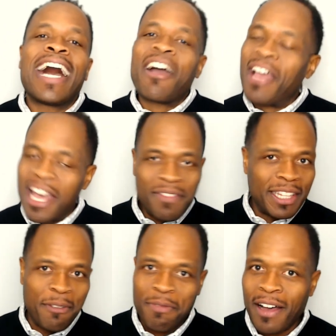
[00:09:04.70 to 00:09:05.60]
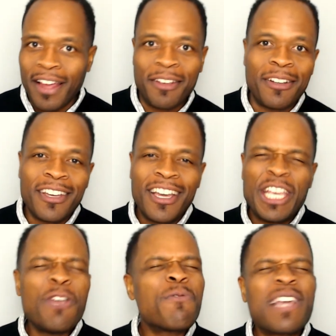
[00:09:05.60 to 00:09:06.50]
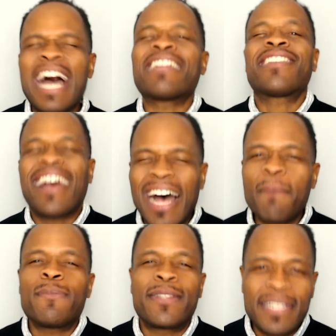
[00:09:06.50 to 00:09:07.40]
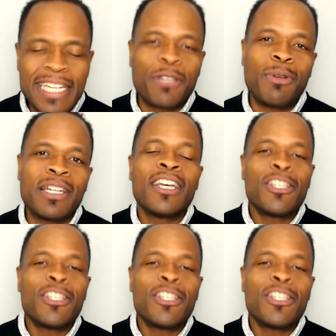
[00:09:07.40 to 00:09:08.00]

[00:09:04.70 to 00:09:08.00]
our Heavenly Father. You've got top secret